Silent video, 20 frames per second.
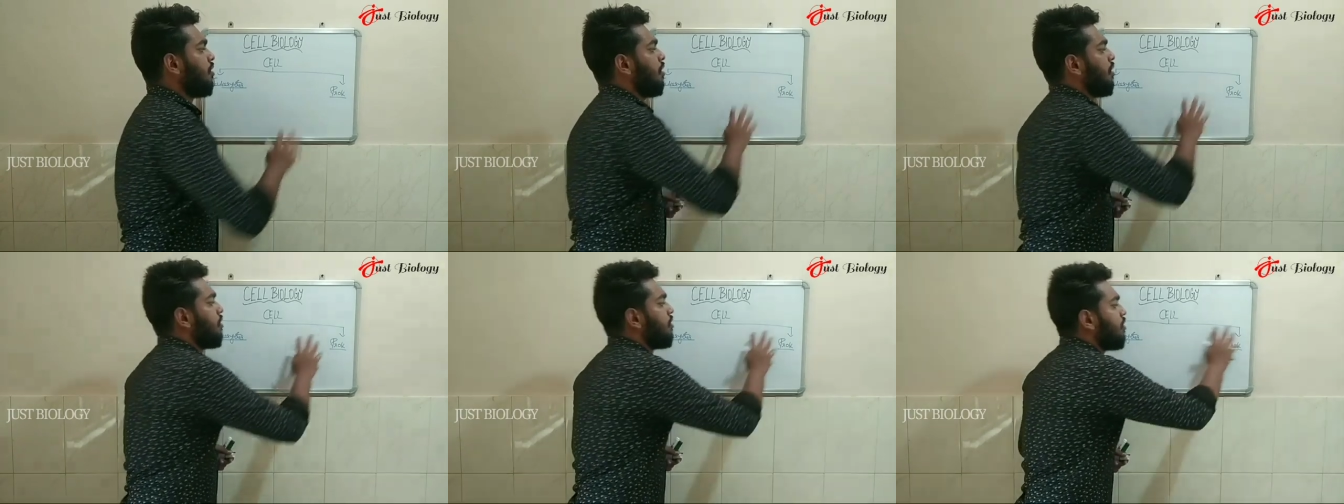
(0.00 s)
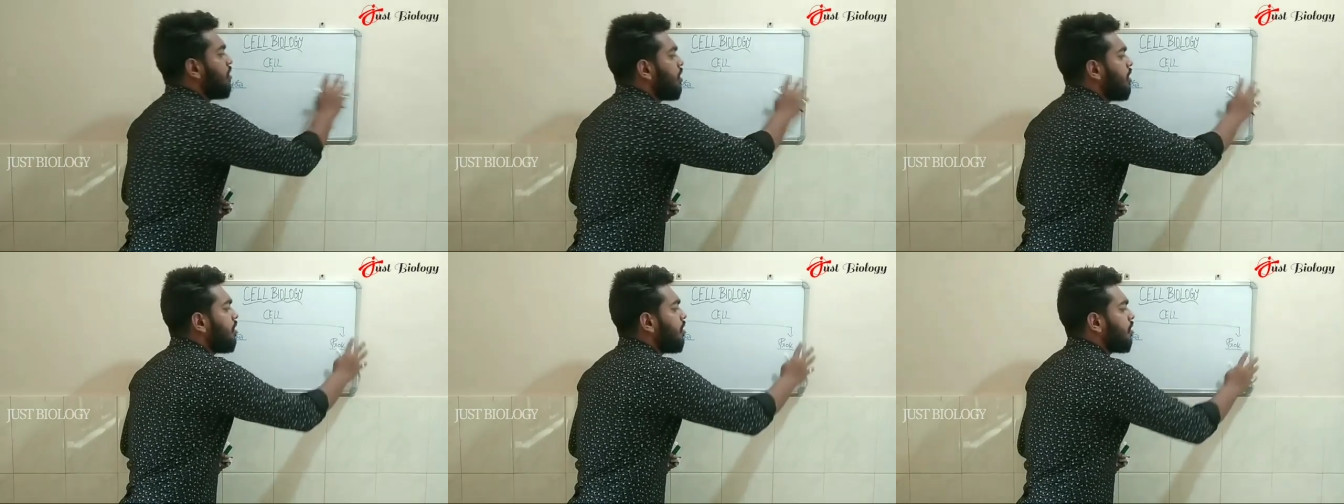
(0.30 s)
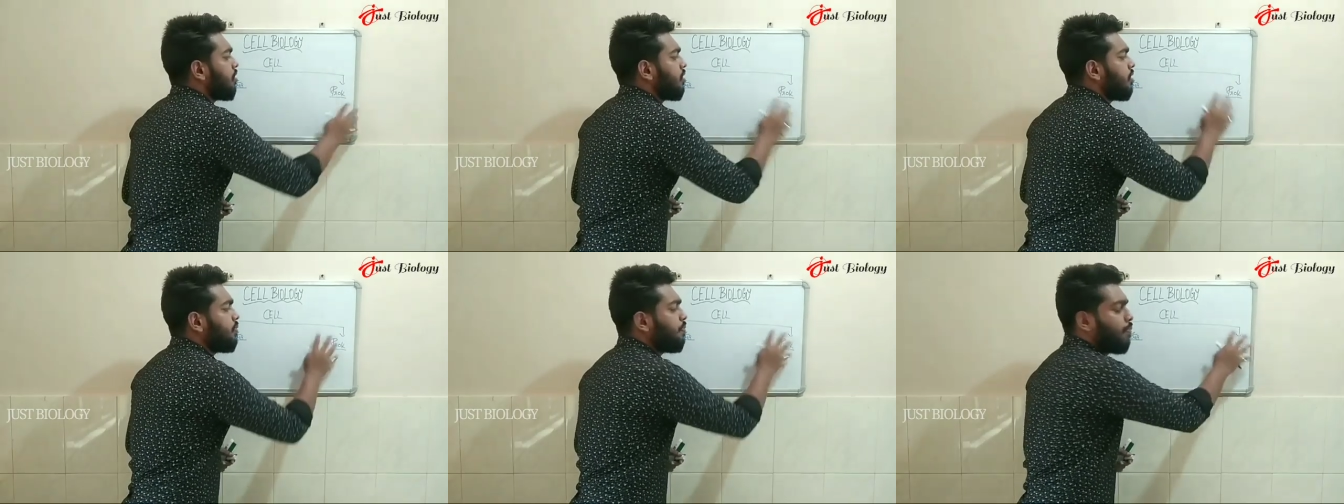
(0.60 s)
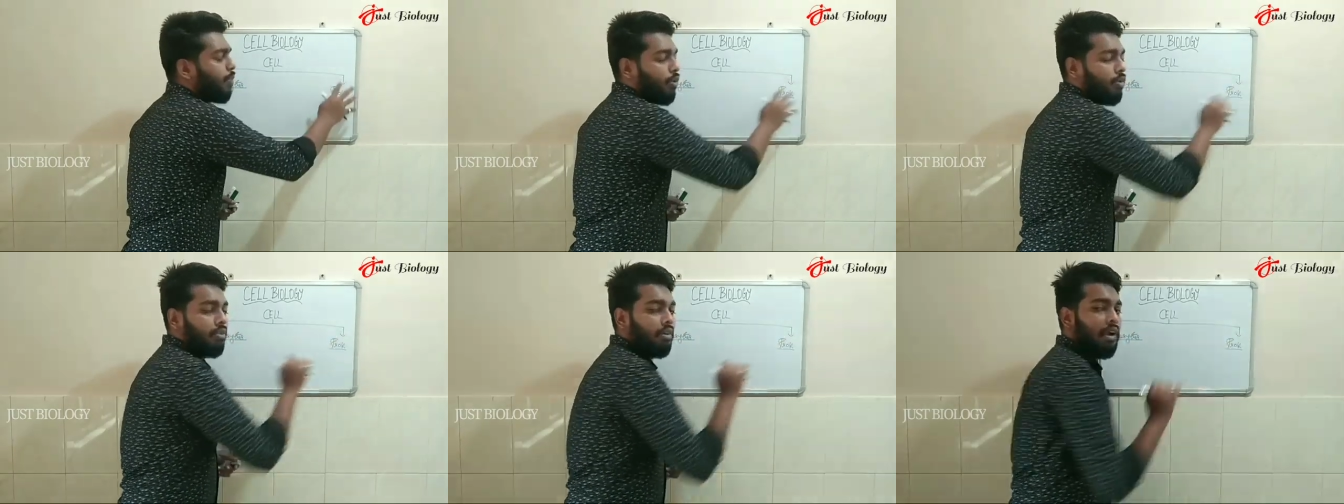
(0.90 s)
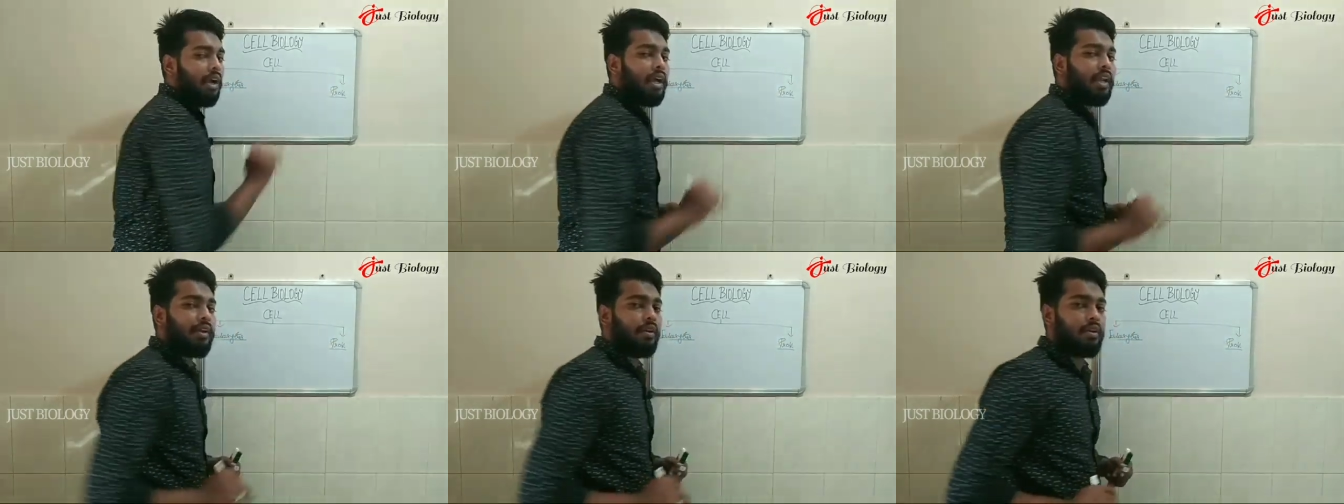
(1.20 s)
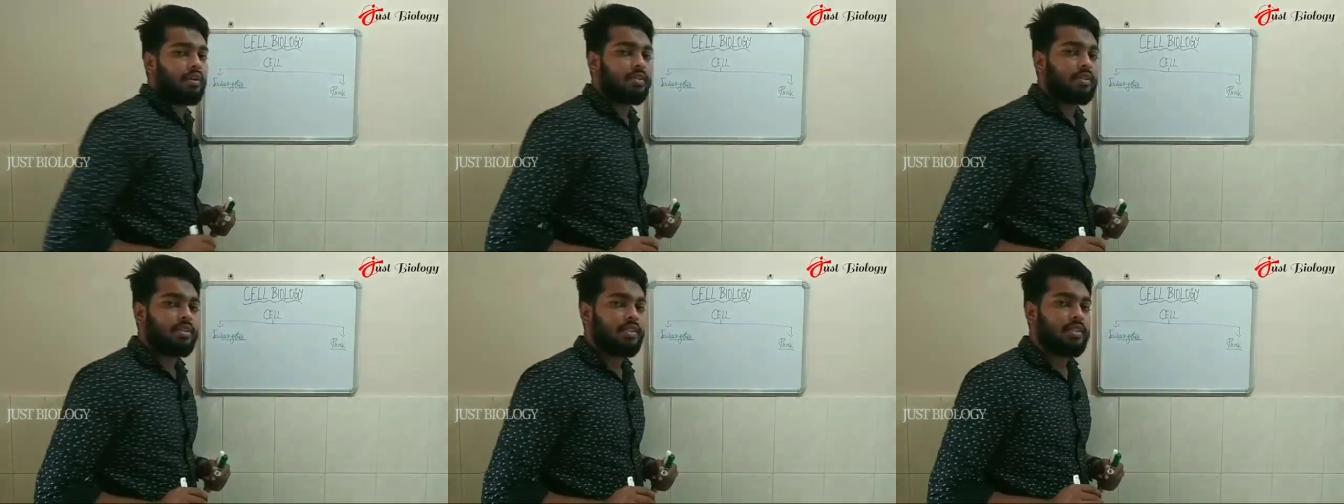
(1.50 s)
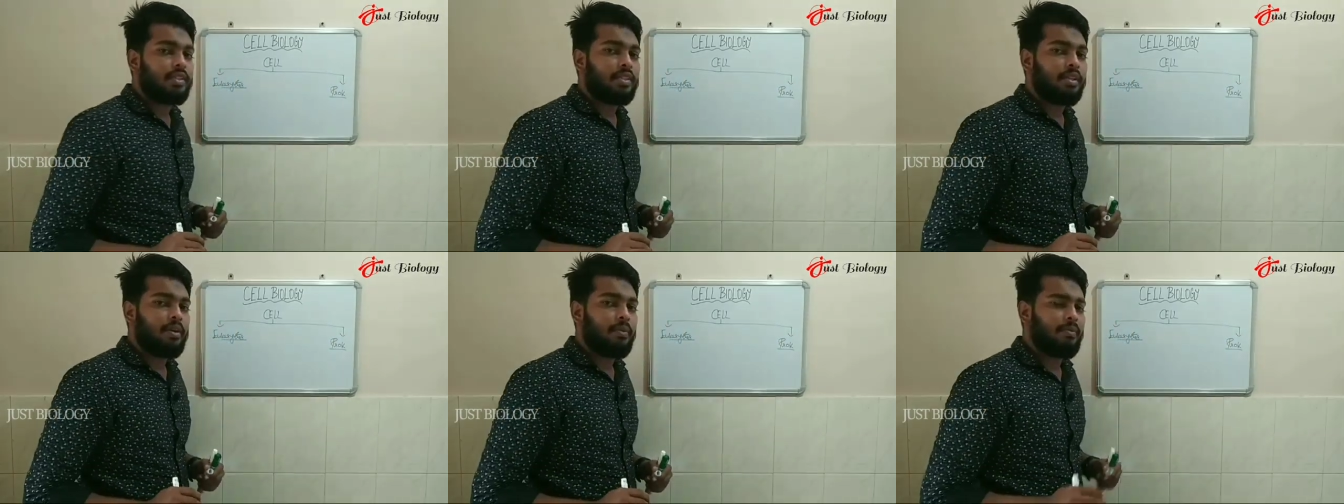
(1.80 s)
only on the
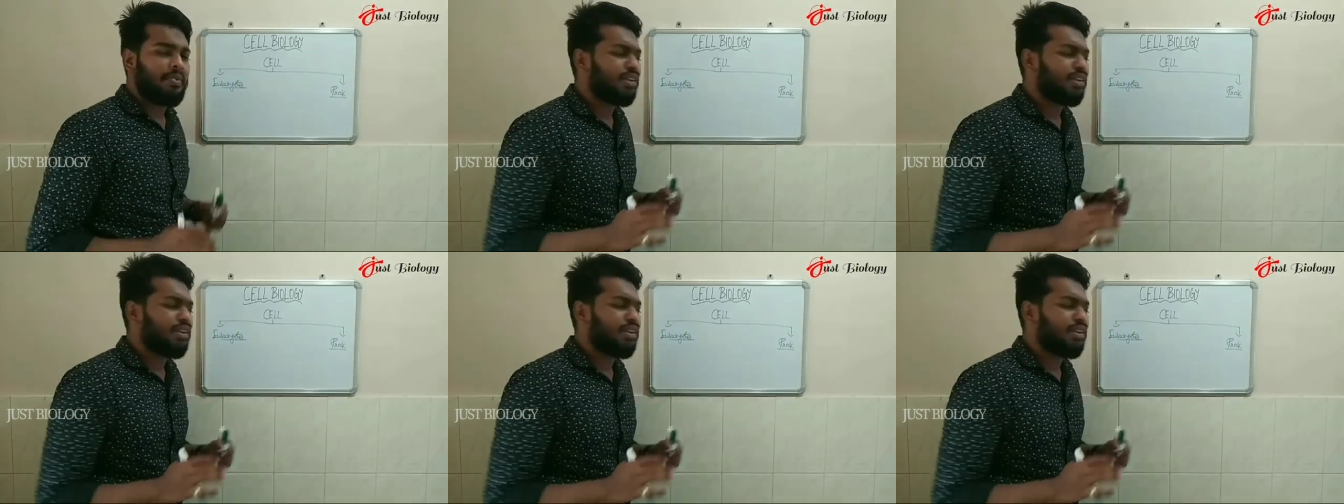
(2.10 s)
prokaryotes,